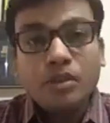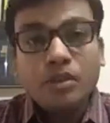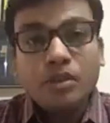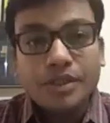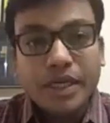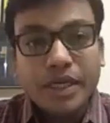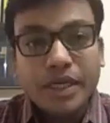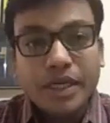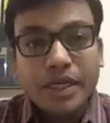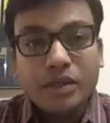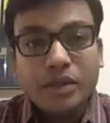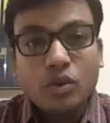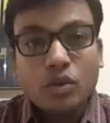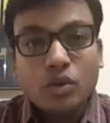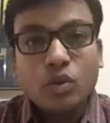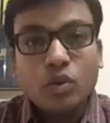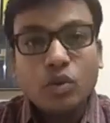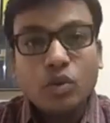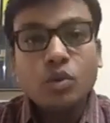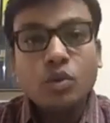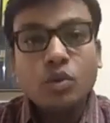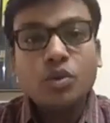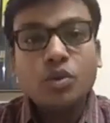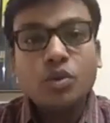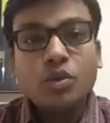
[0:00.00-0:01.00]
try
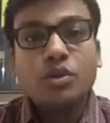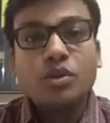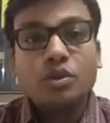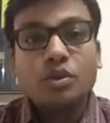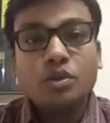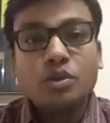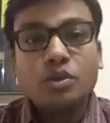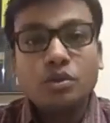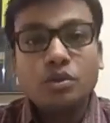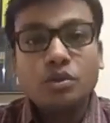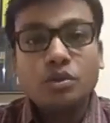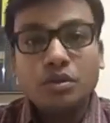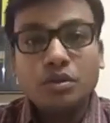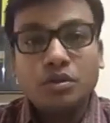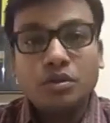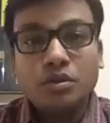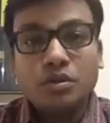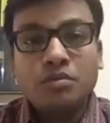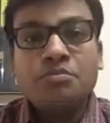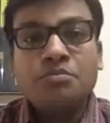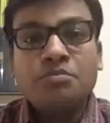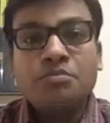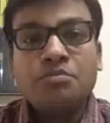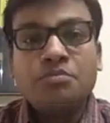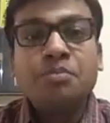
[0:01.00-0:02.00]
to
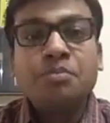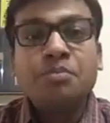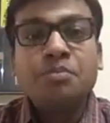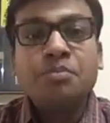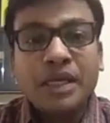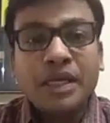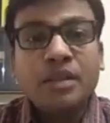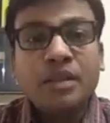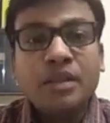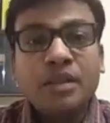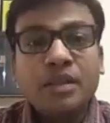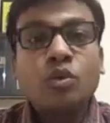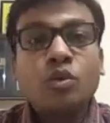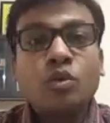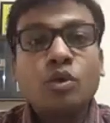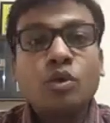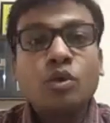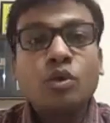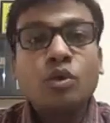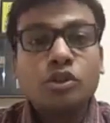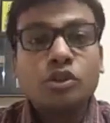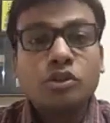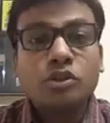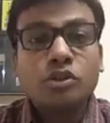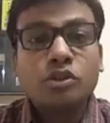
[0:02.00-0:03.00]
bring in
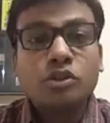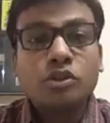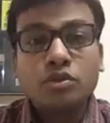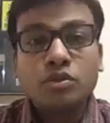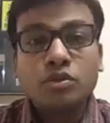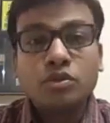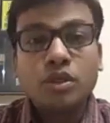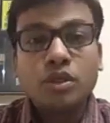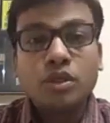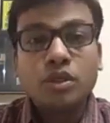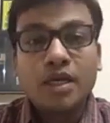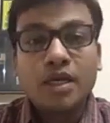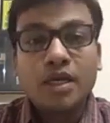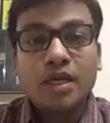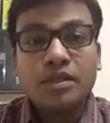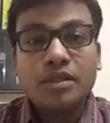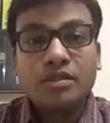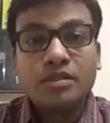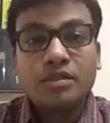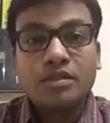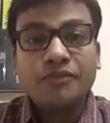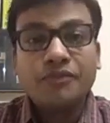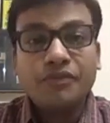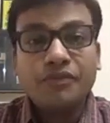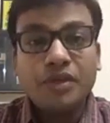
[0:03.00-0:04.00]
those also as
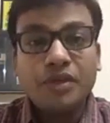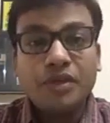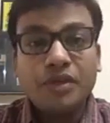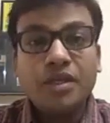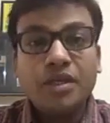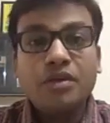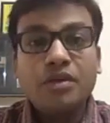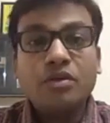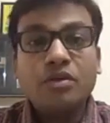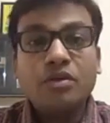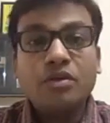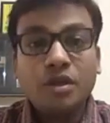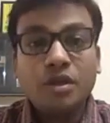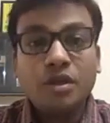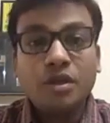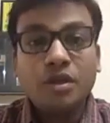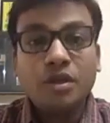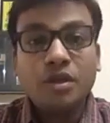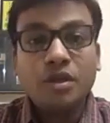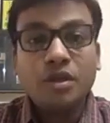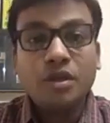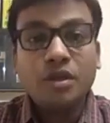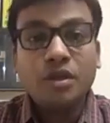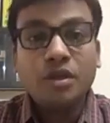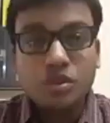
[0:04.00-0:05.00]
the feed or
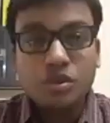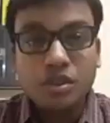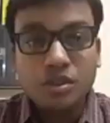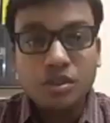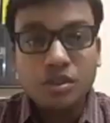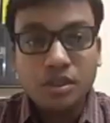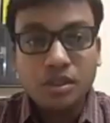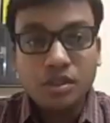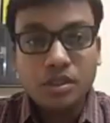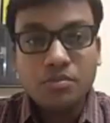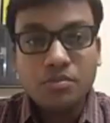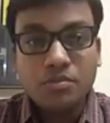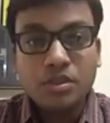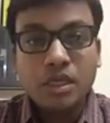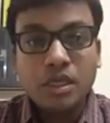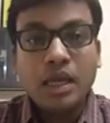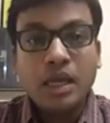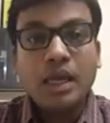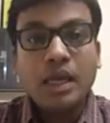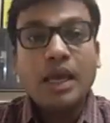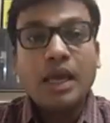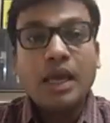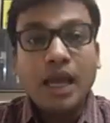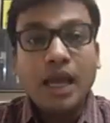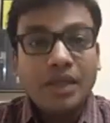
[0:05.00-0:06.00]
inputs to these systems,
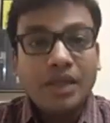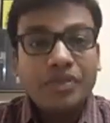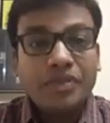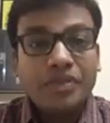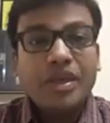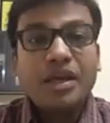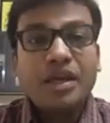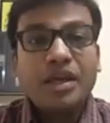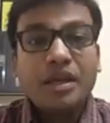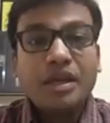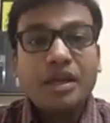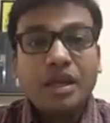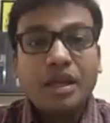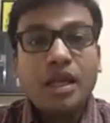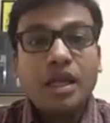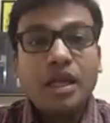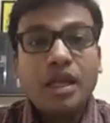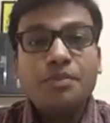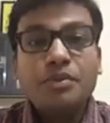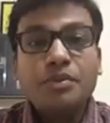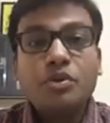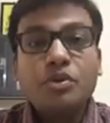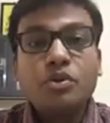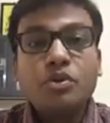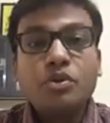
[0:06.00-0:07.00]
and they can help
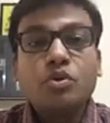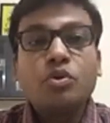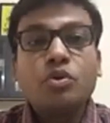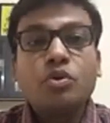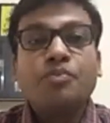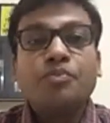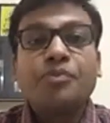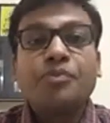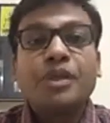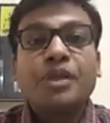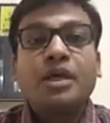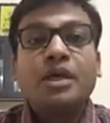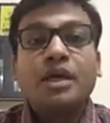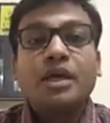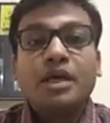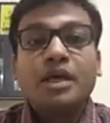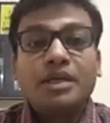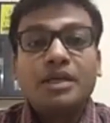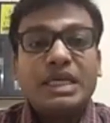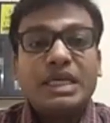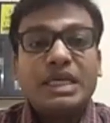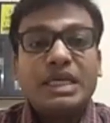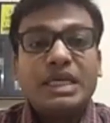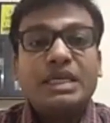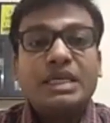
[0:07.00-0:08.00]
you to
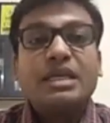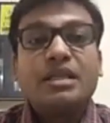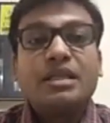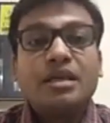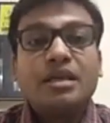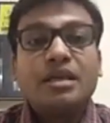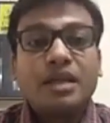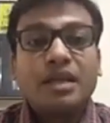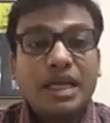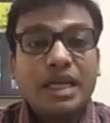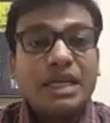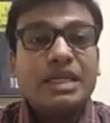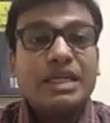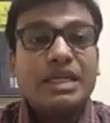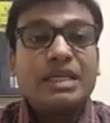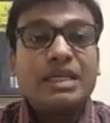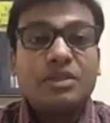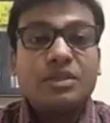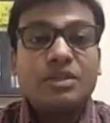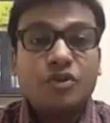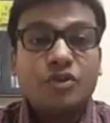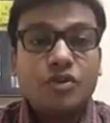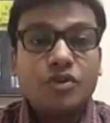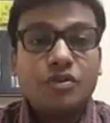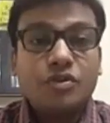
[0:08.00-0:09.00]
taking the right
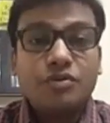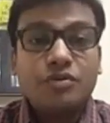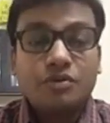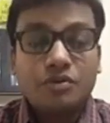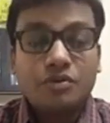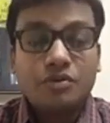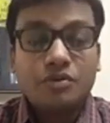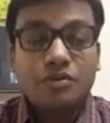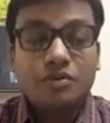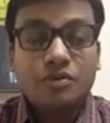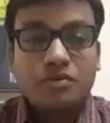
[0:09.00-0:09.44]
decisions.